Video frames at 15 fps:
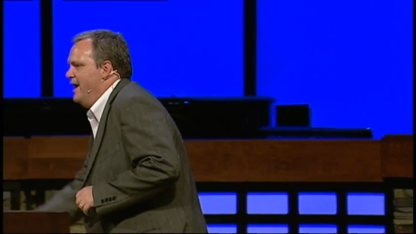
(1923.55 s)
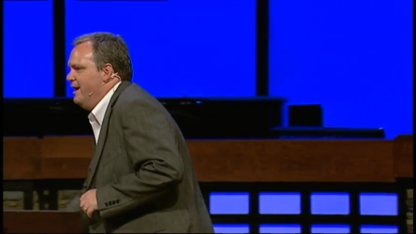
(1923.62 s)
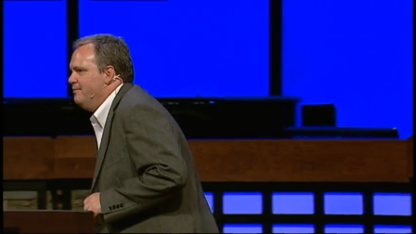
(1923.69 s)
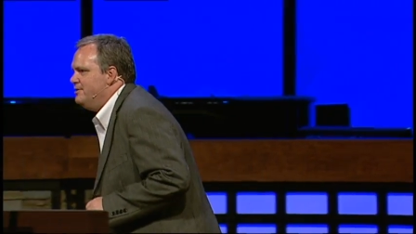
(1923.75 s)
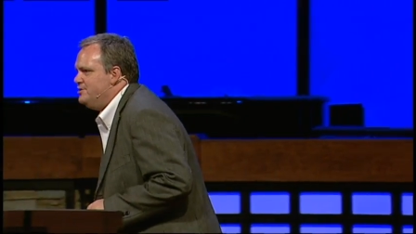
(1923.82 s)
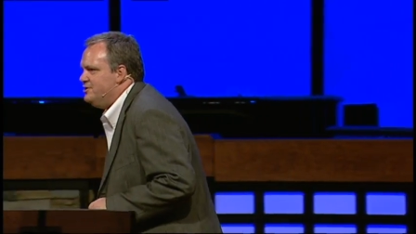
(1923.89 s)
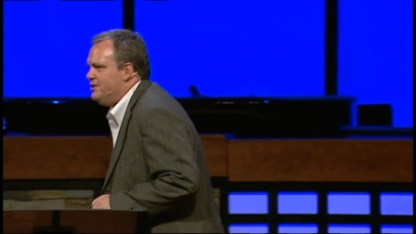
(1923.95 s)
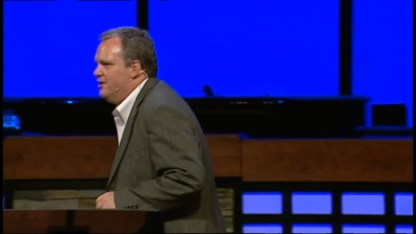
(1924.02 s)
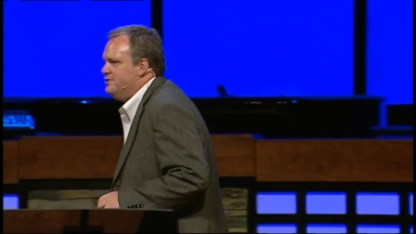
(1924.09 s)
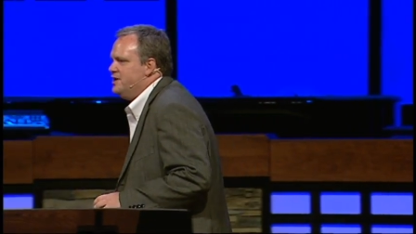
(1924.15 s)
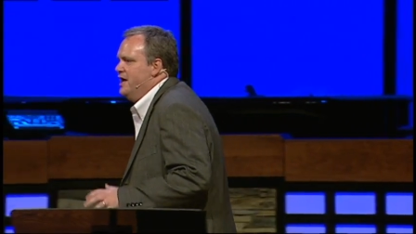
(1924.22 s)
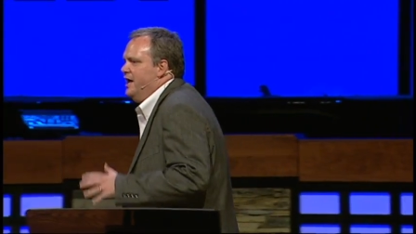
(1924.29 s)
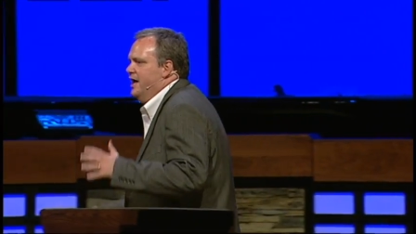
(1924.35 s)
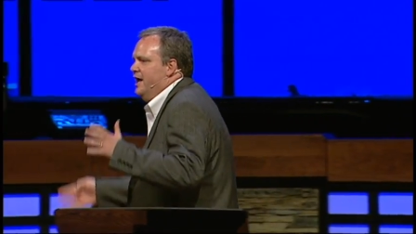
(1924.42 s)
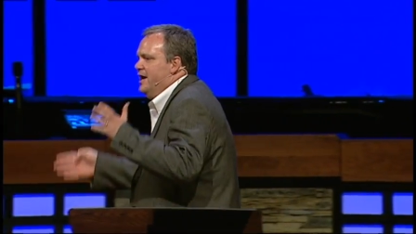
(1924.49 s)
Baptist Church.
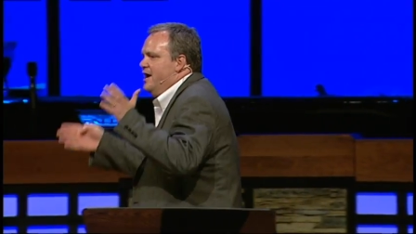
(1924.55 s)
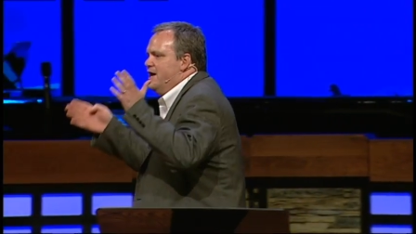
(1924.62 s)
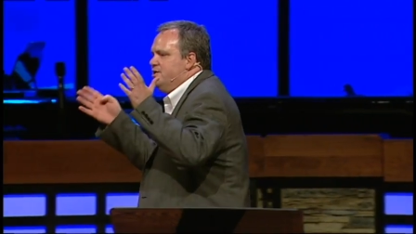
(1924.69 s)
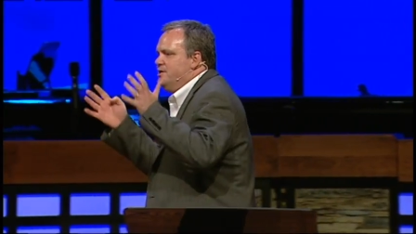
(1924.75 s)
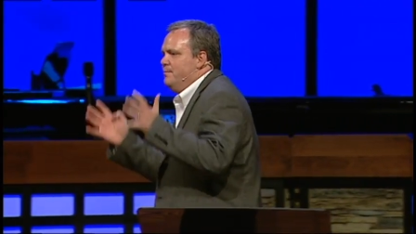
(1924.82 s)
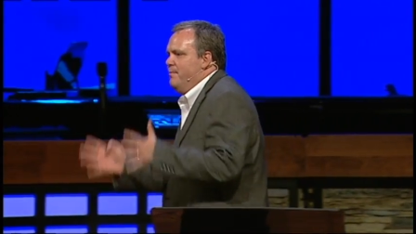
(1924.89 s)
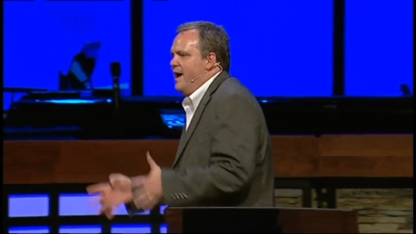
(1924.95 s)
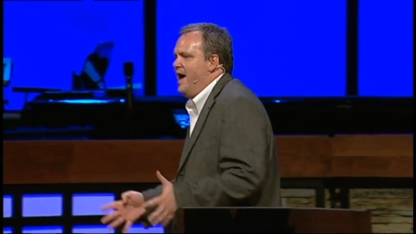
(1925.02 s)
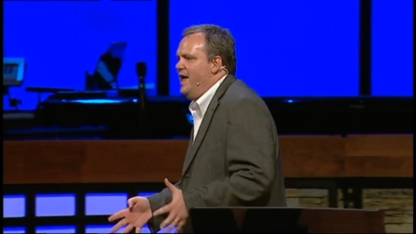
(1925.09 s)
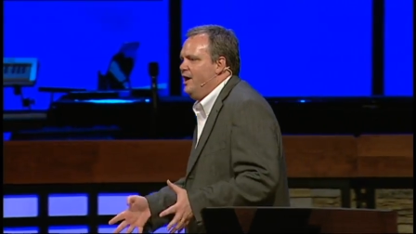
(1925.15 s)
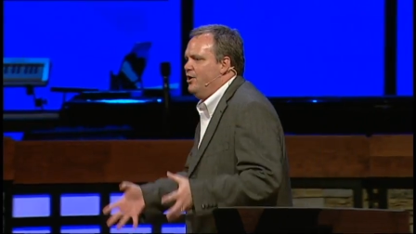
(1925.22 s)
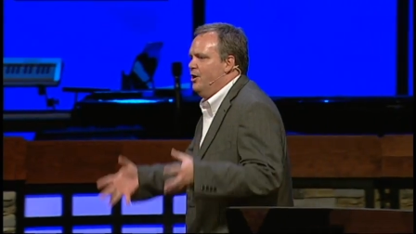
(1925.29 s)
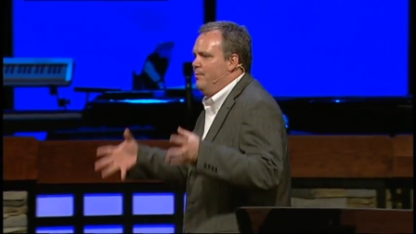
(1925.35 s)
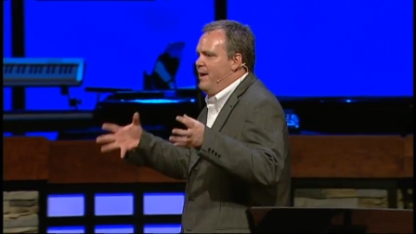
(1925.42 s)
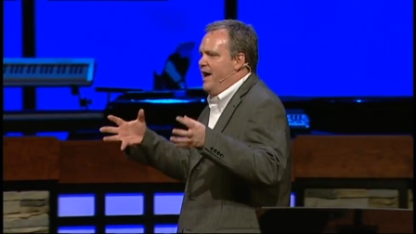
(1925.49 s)
It doesn't
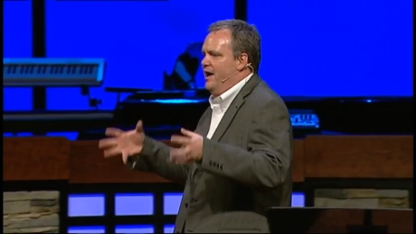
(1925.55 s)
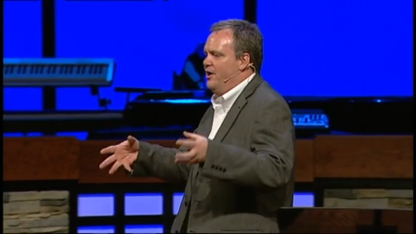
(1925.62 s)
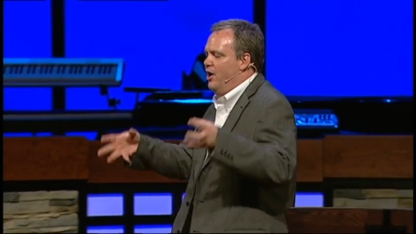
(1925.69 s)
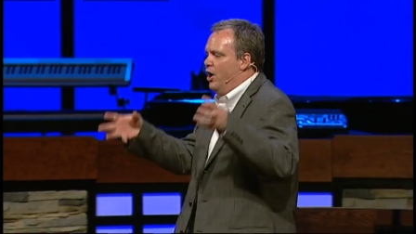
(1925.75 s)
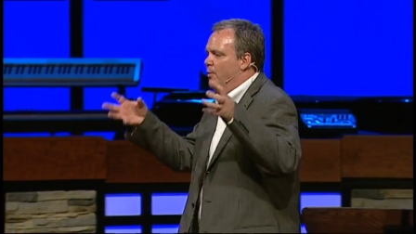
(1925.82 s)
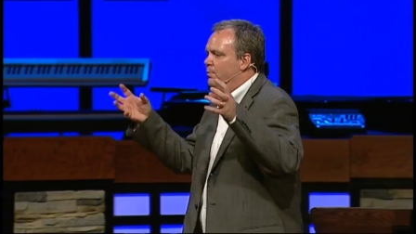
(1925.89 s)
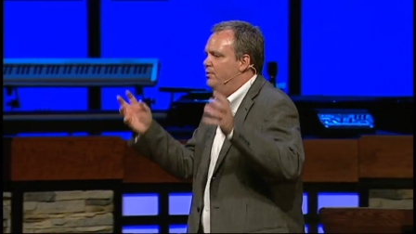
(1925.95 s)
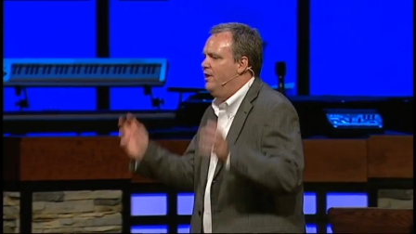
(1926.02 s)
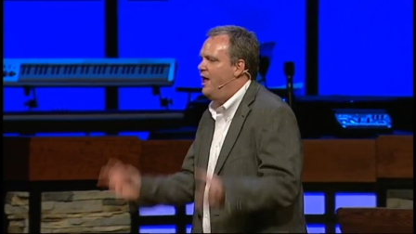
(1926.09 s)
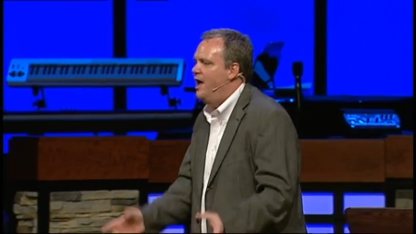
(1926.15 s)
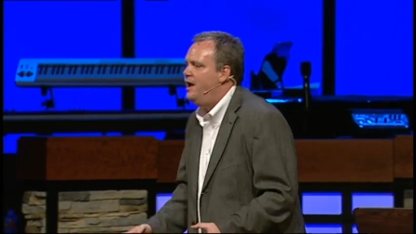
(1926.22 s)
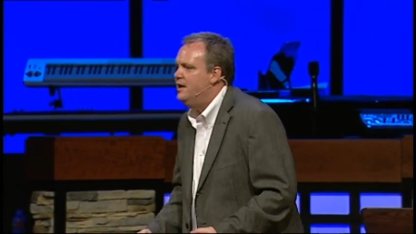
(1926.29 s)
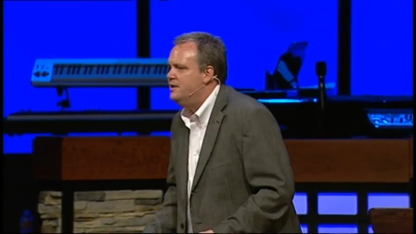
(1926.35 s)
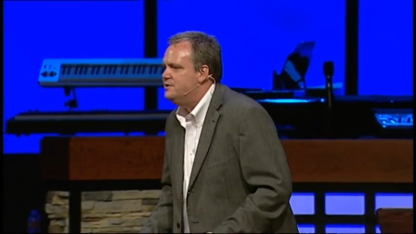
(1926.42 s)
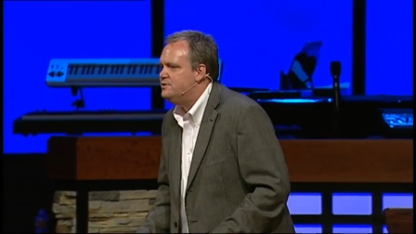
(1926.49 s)
matter about our
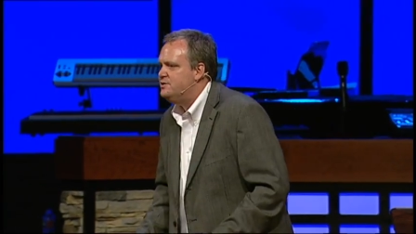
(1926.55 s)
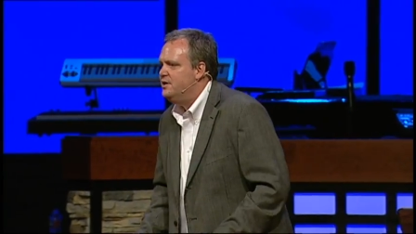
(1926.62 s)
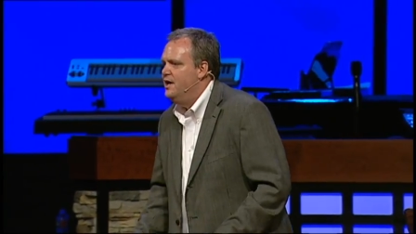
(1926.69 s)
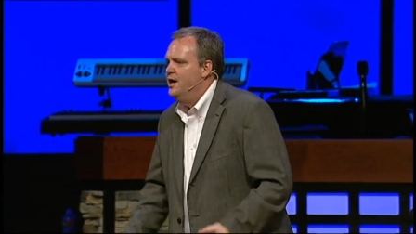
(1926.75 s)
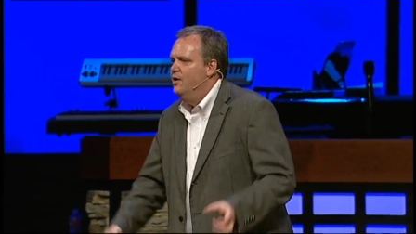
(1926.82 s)
place.